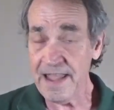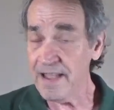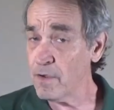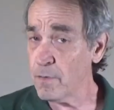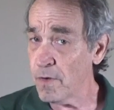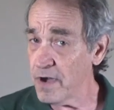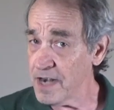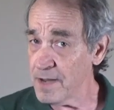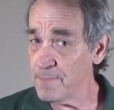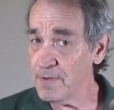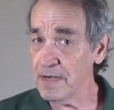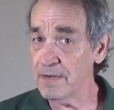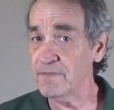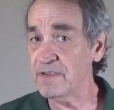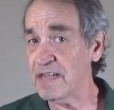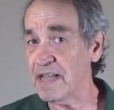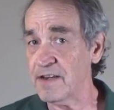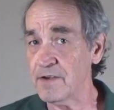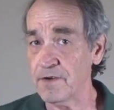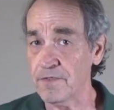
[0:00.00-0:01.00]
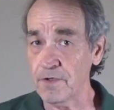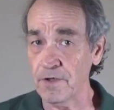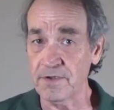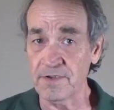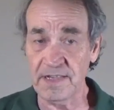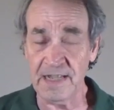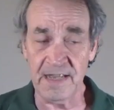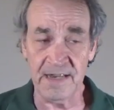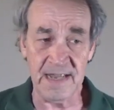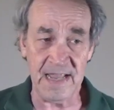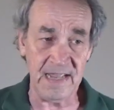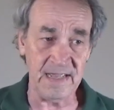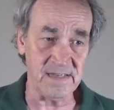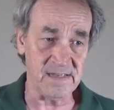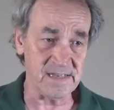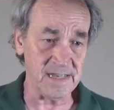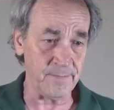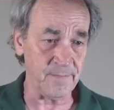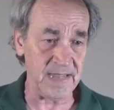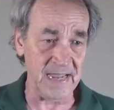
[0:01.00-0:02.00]
and quite a bit of Neanderthal DNA in
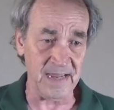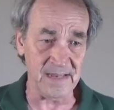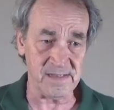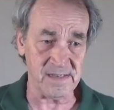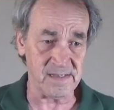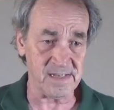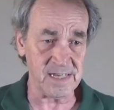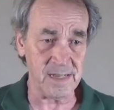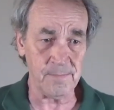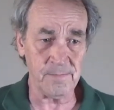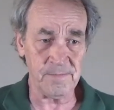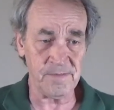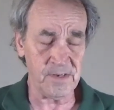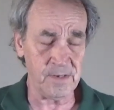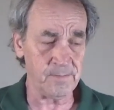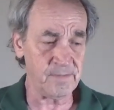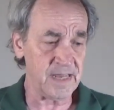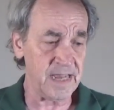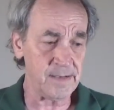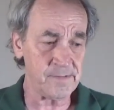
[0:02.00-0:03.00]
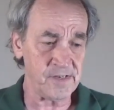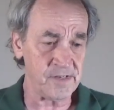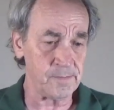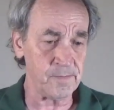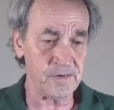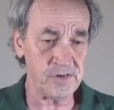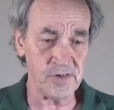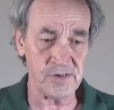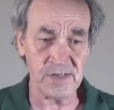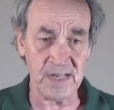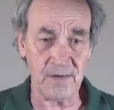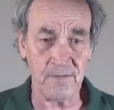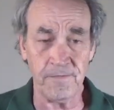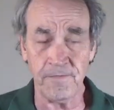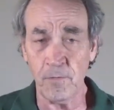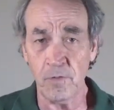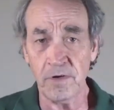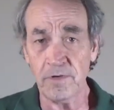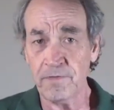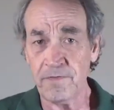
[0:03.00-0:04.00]
some cases, sometimes as much as like
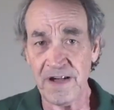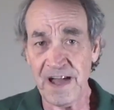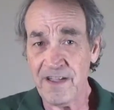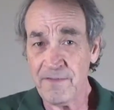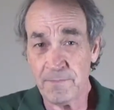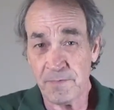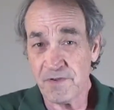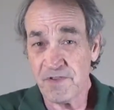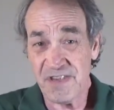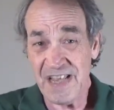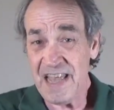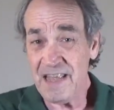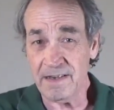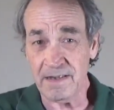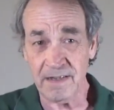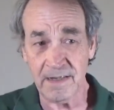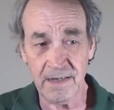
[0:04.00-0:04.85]
4 or 5%.